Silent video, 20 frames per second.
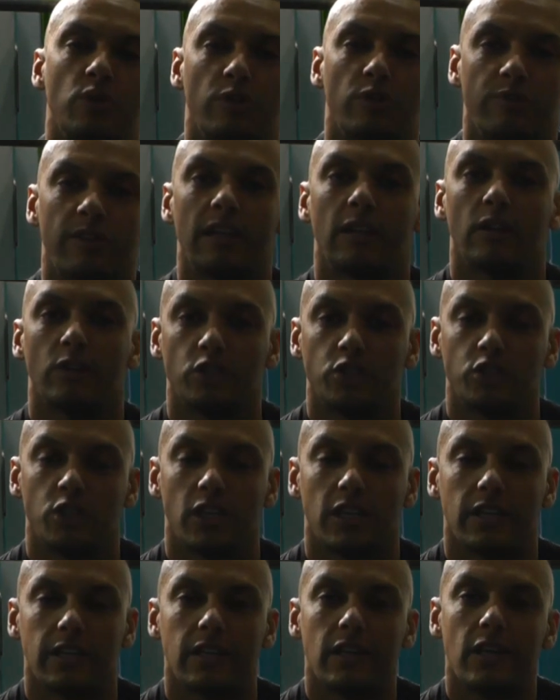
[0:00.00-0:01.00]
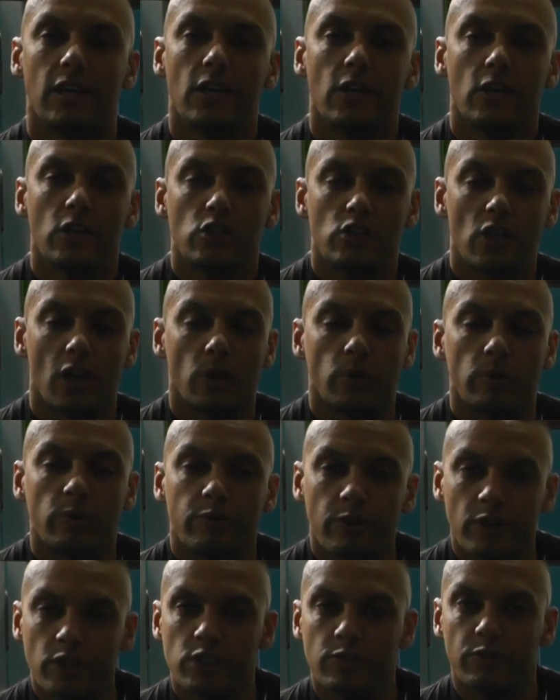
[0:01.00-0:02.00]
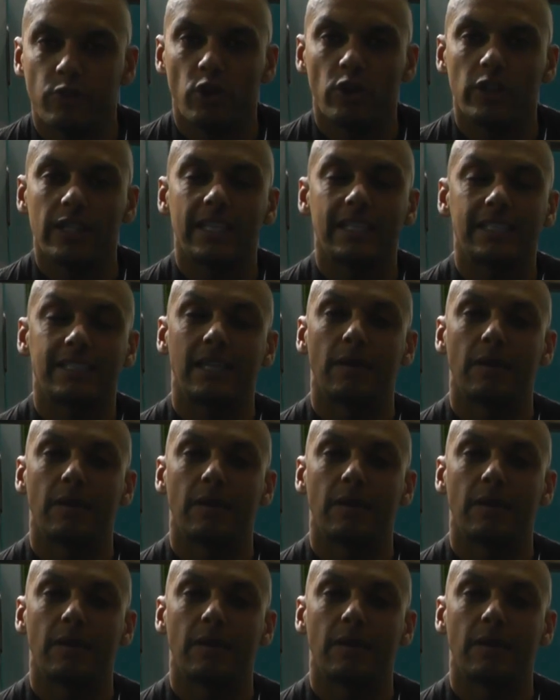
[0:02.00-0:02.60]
of your fat loss journey. So first of all is